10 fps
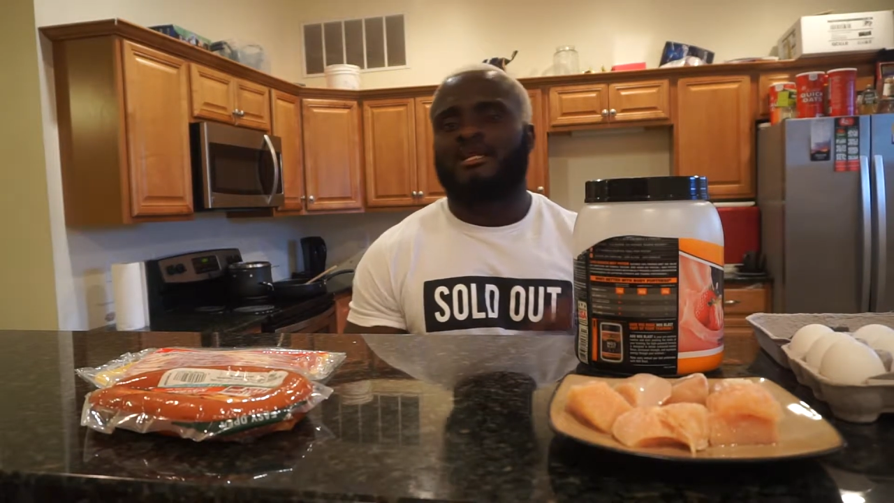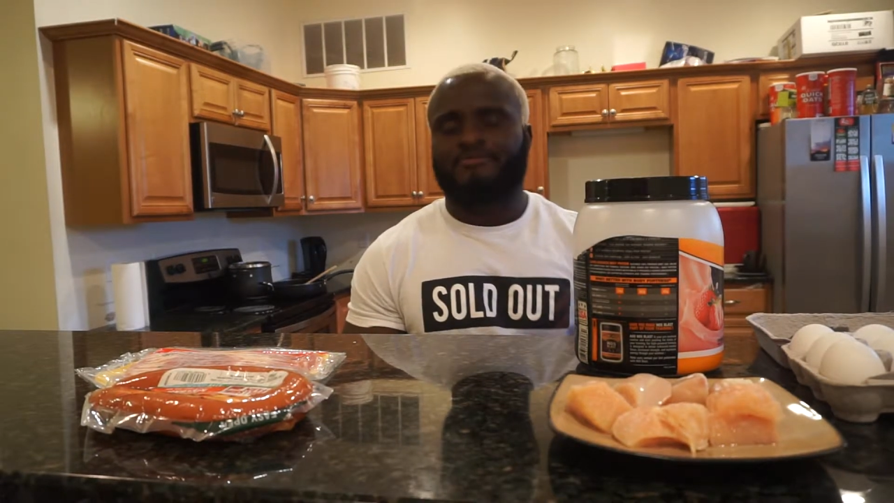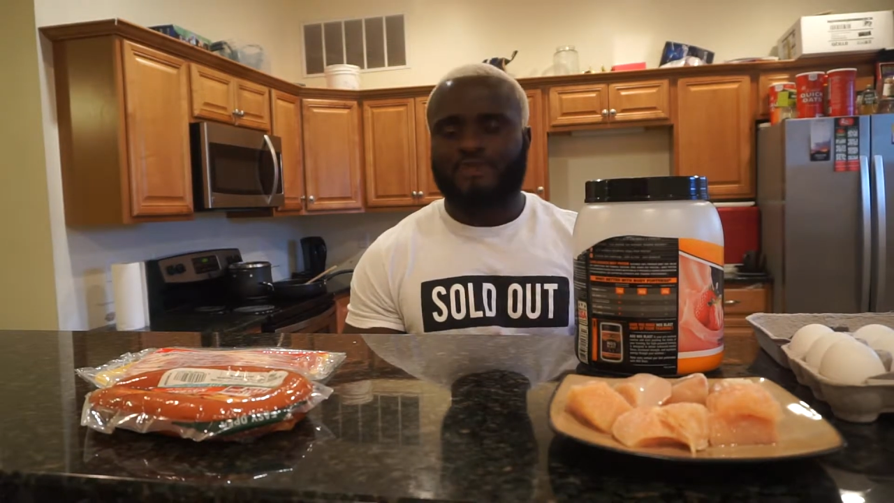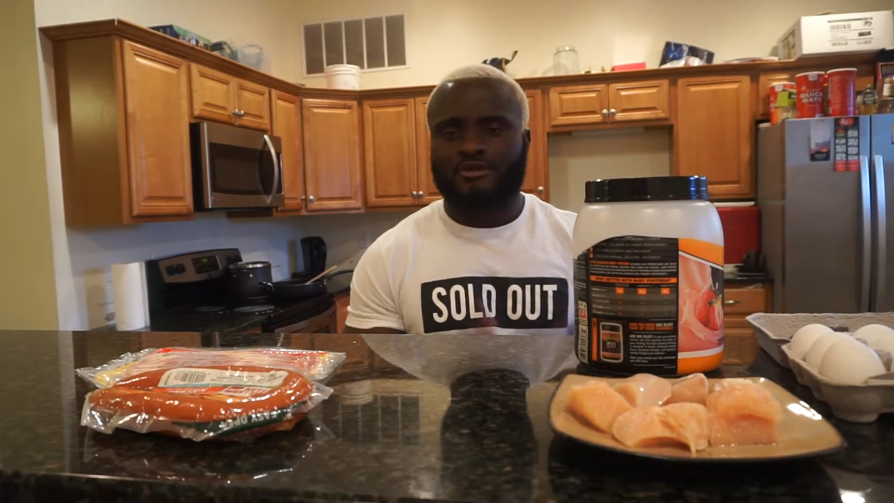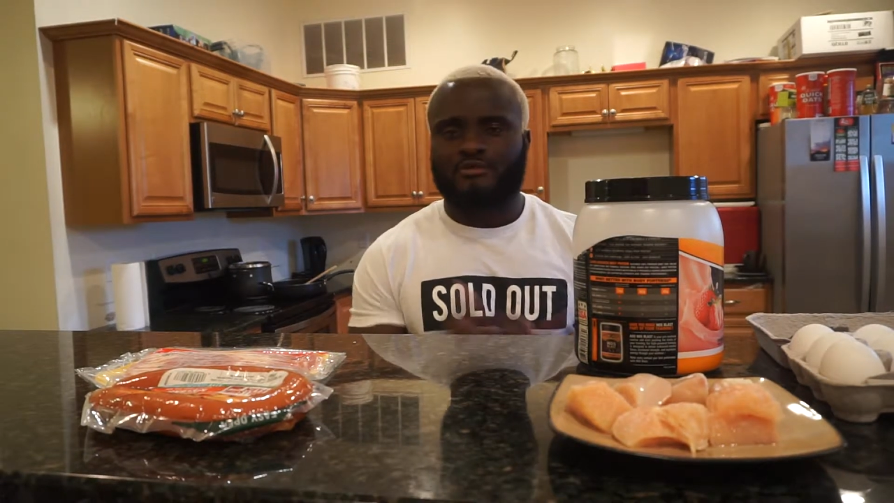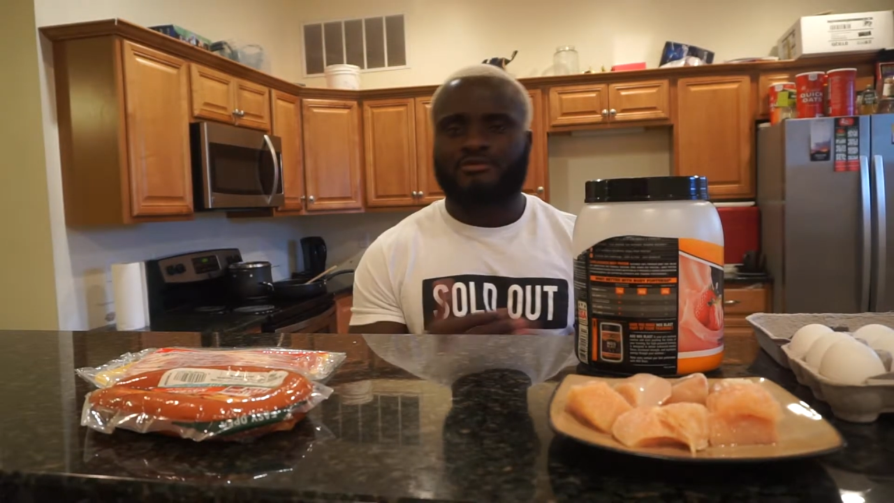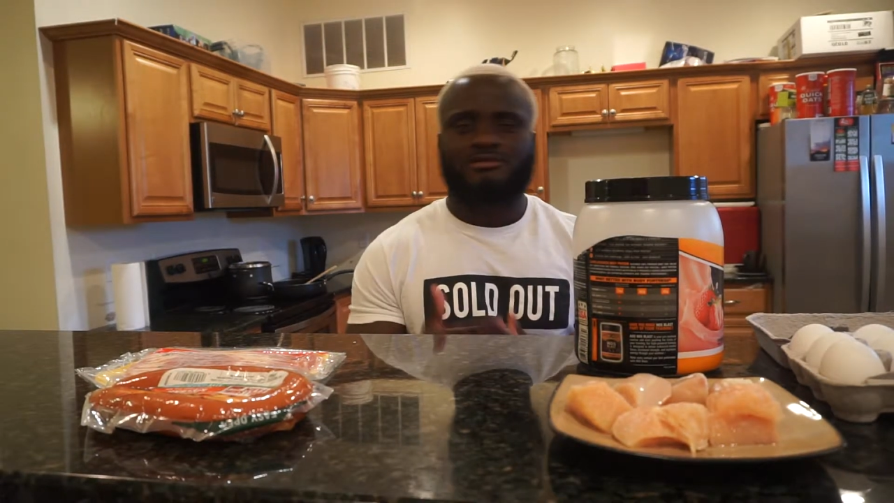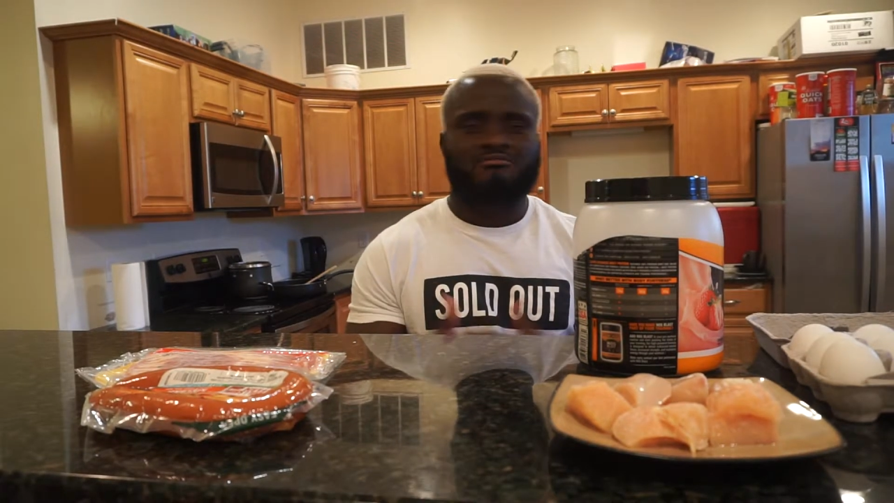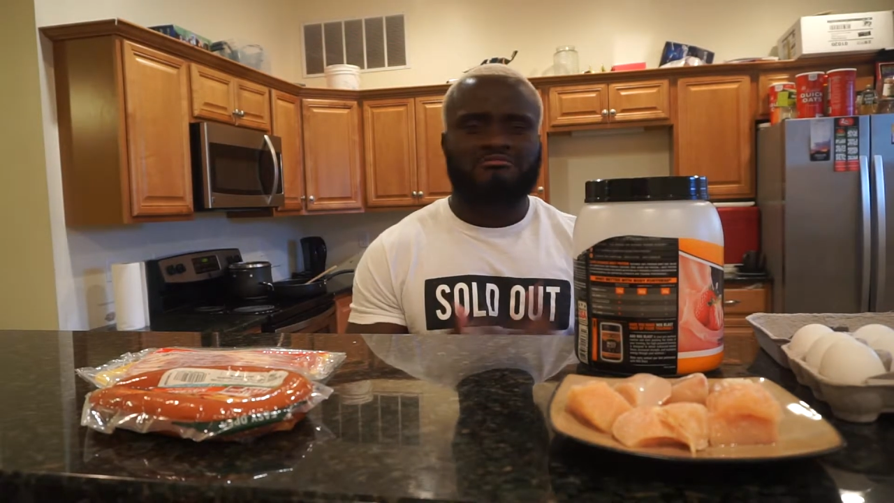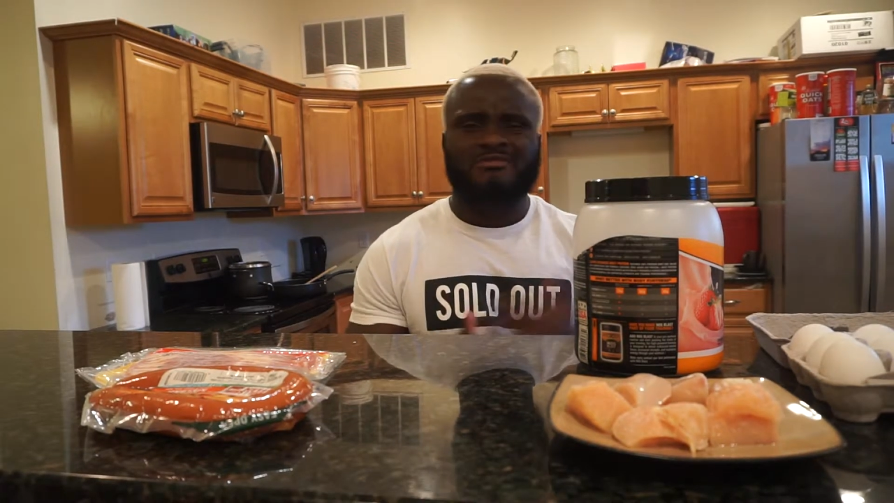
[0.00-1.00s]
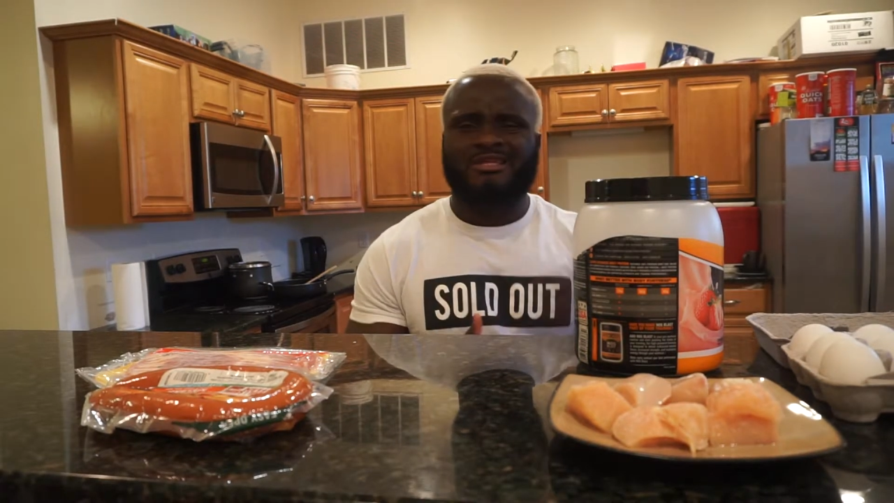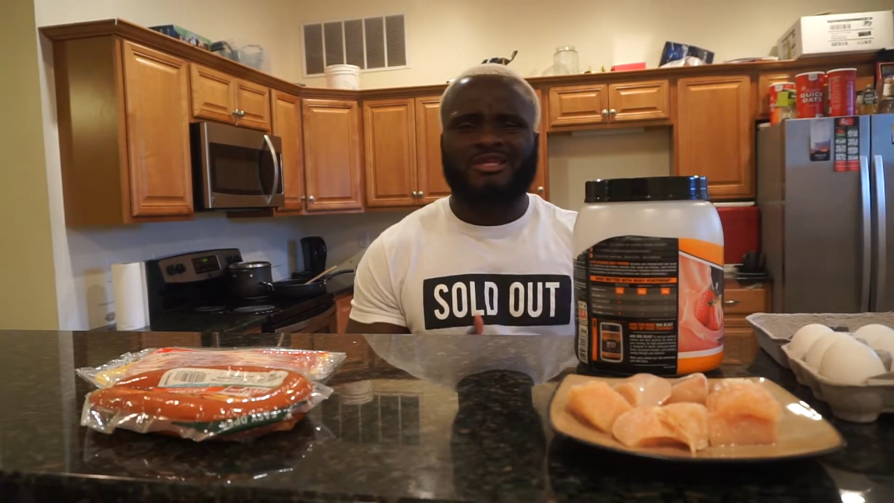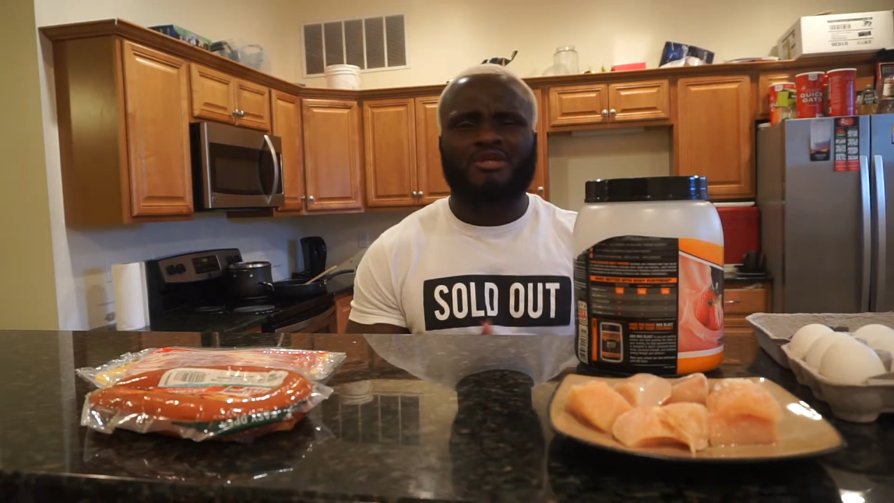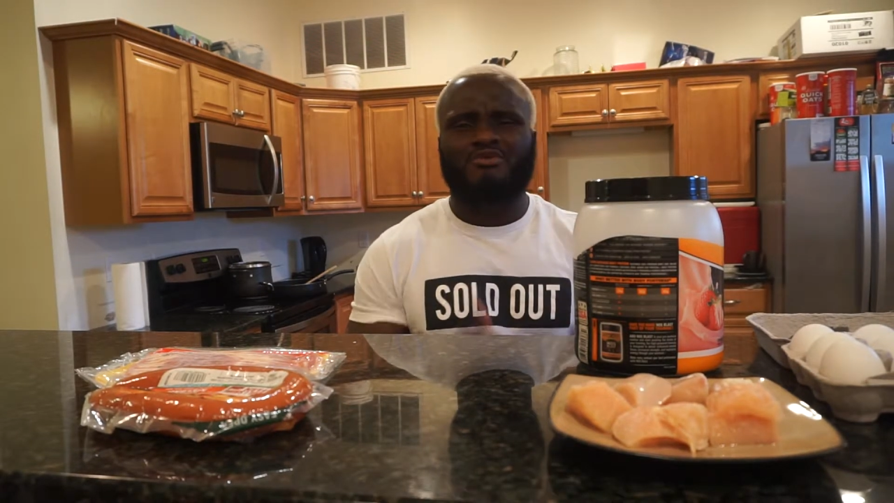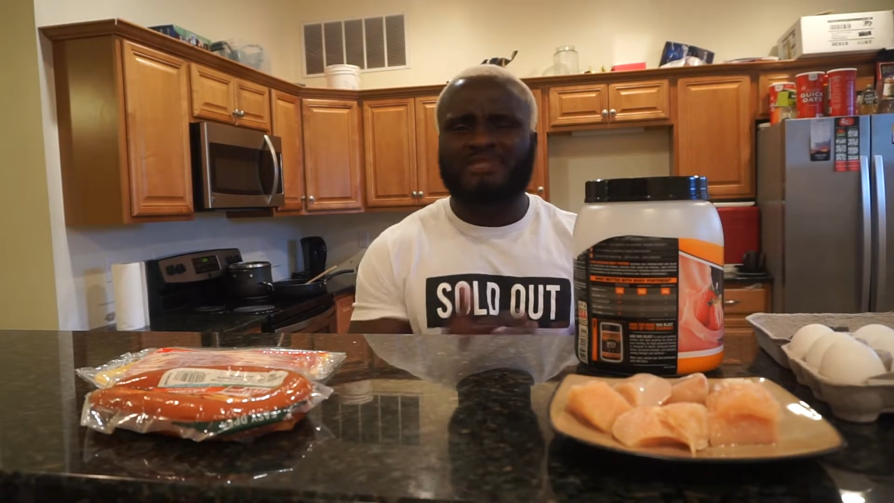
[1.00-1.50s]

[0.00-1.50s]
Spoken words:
and